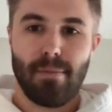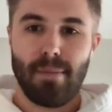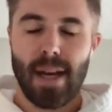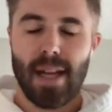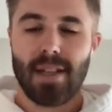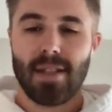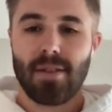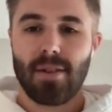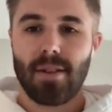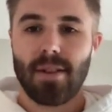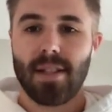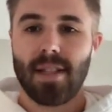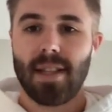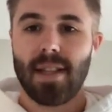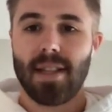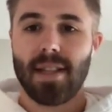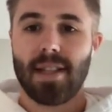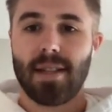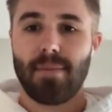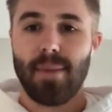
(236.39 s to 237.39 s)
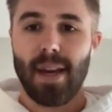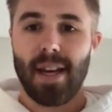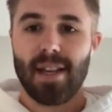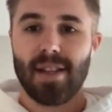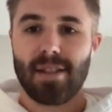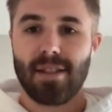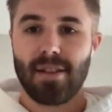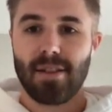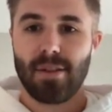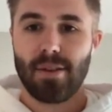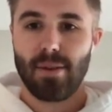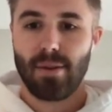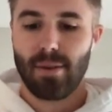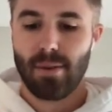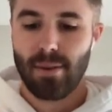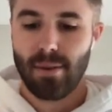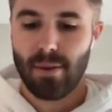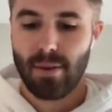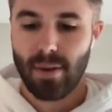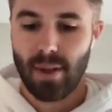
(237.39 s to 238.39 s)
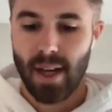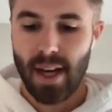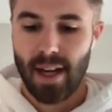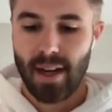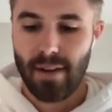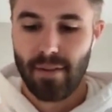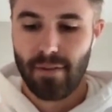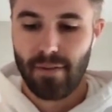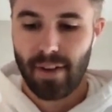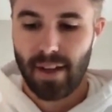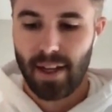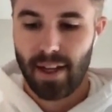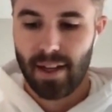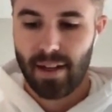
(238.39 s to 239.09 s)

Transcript: mentors in the space who kind of